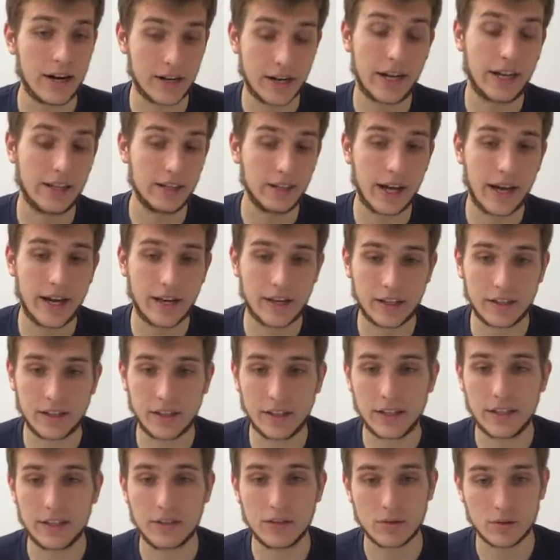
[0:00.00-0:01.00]
are highlighted
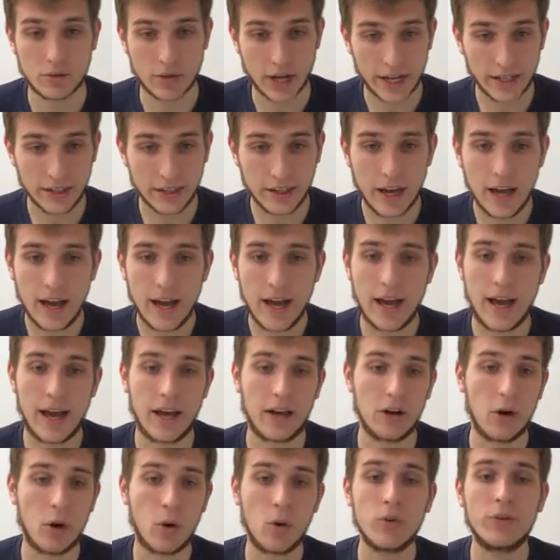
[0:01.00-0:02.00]
in red,
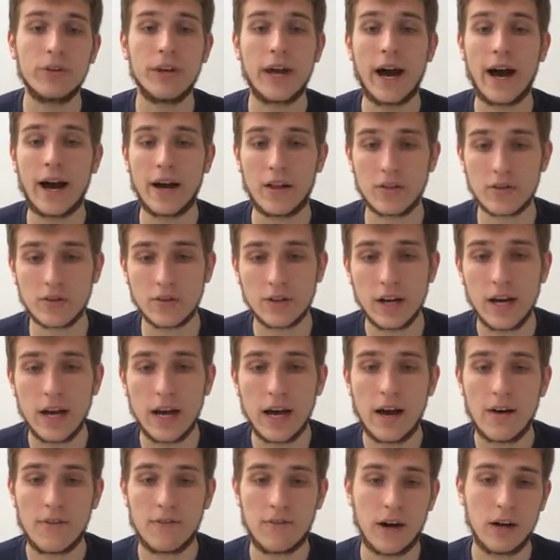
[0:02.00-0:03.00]
and all the other
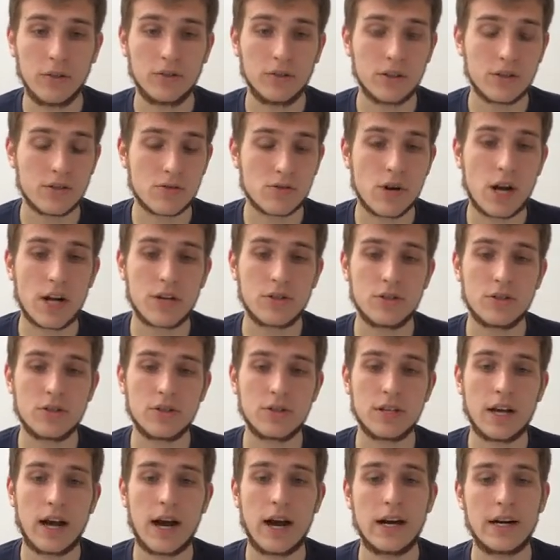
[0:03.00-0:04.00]
found
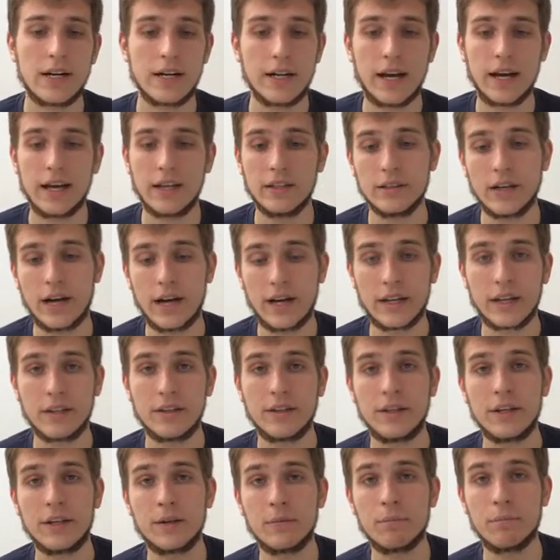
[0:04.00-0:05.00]
instructions are highlighted
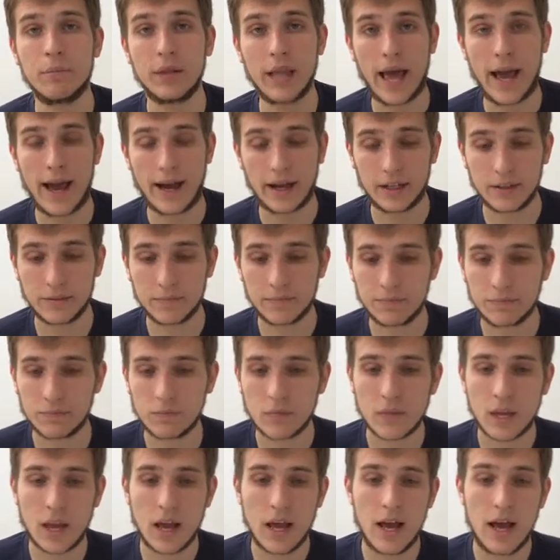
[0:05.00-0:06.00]
in black.
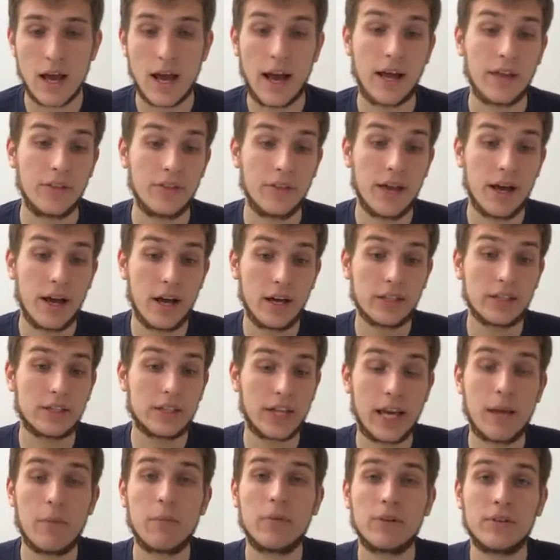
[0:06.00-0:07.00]
And the
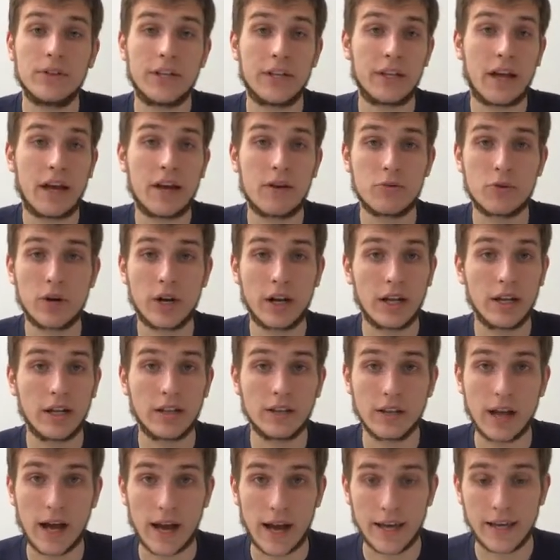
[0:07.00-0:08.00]
table that I
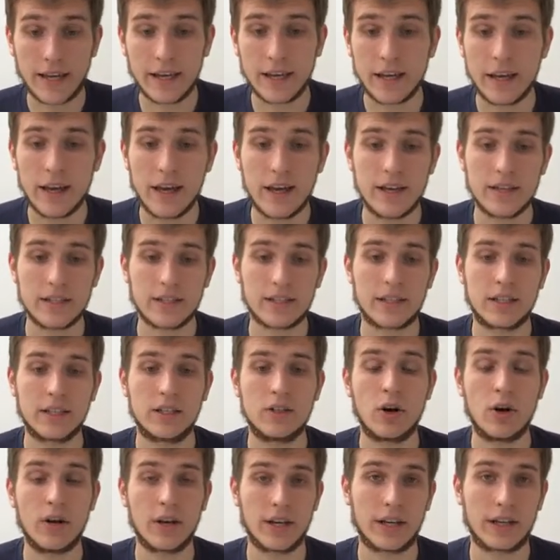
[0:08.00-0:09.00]
really like is
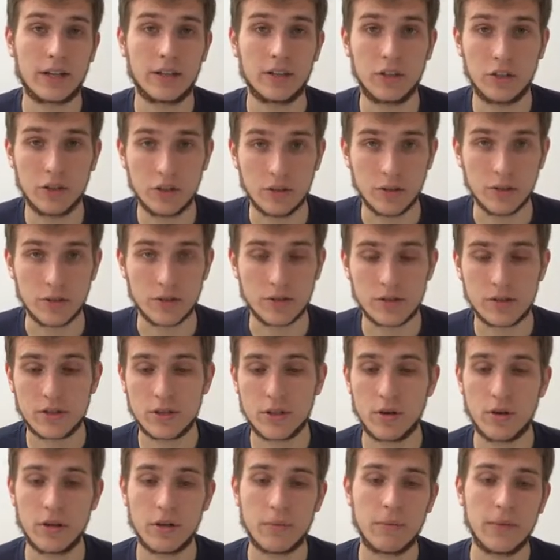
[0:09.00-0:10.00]
canonical use,
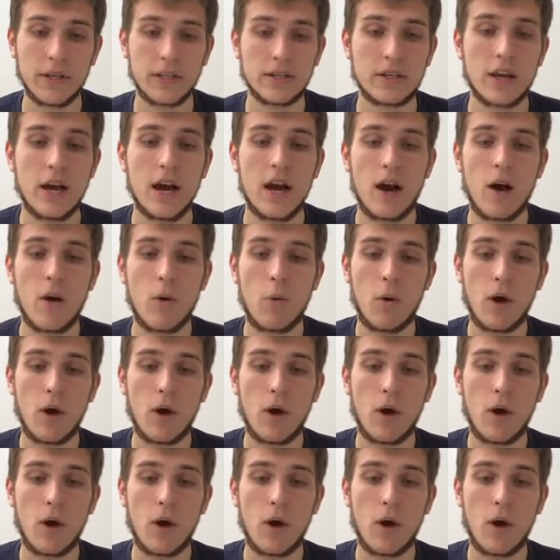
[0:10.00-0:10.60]
so it means